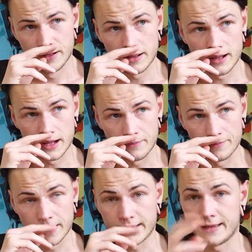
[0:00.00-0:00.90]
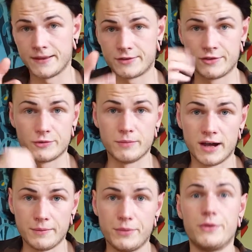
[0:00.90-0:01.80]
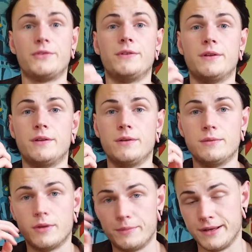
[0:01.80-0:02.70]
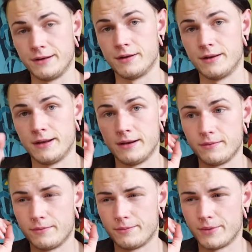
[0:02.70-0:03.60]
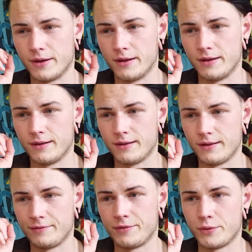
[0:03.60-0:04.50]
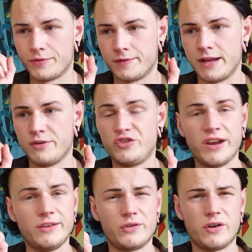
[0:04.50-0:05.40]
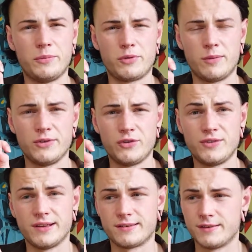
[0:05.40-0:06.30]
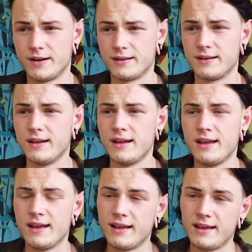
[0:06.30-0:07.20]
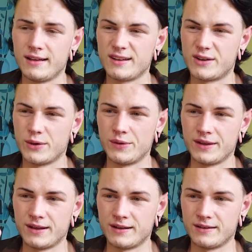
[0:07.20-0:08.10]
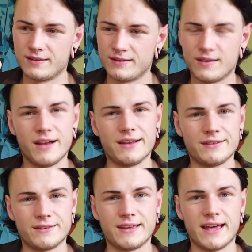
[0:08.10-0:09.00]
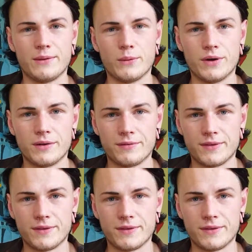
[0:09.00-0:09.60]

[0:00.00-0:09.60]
Again, that's just my personal opinion on it, but if you're a flavor chaser, I probably suggest not going like to get one of